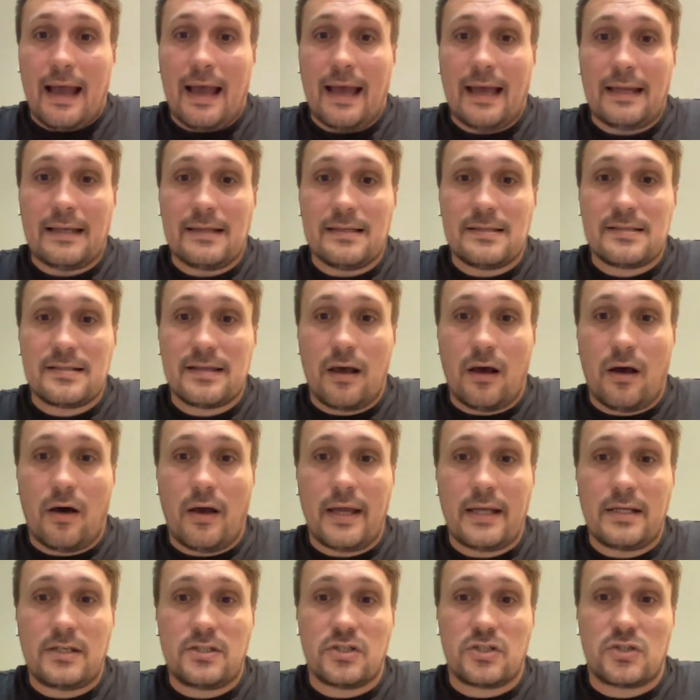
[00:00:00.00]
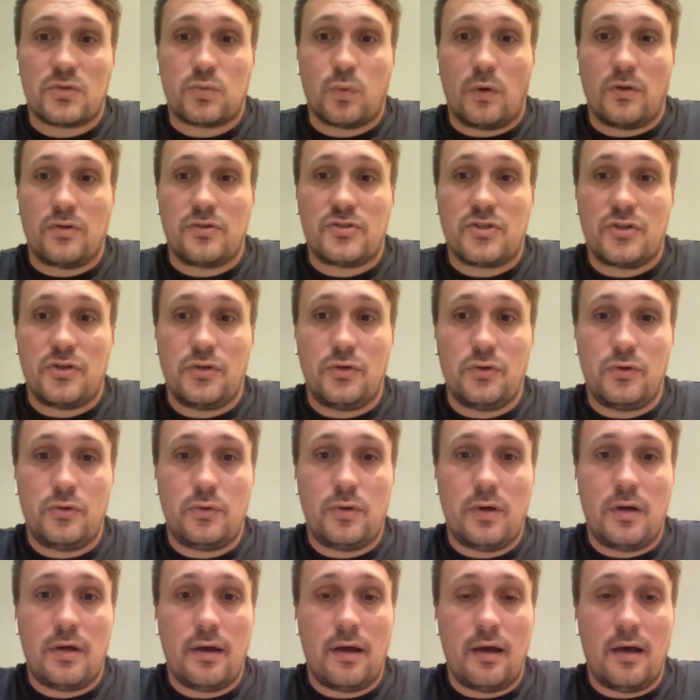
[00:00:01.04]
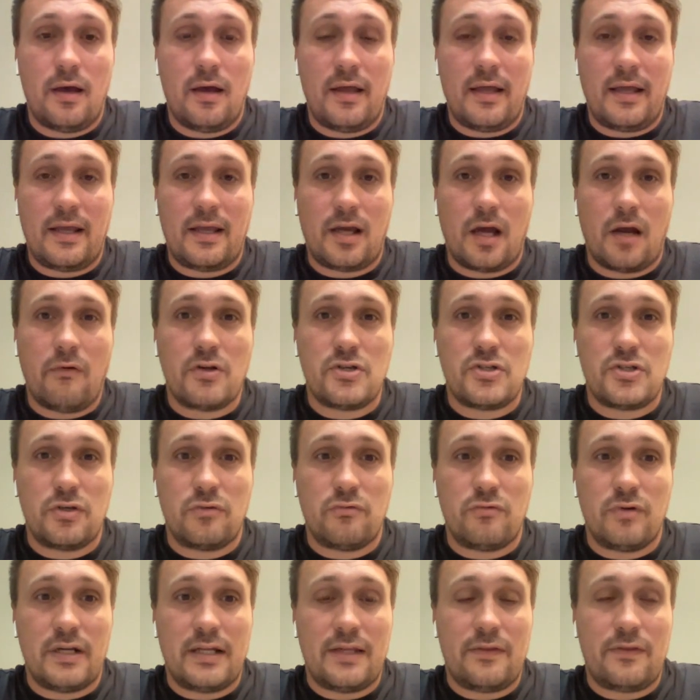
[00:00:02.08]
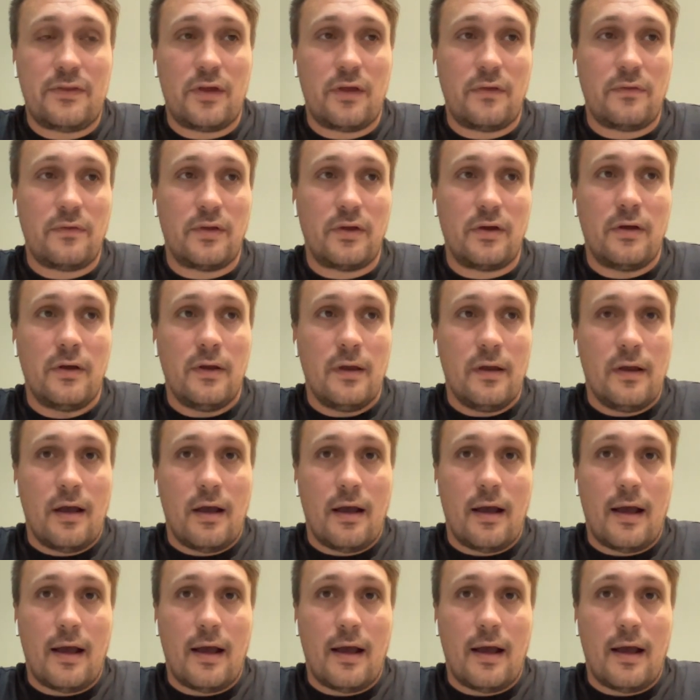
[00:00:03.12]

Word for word: And I just want to encourage you really that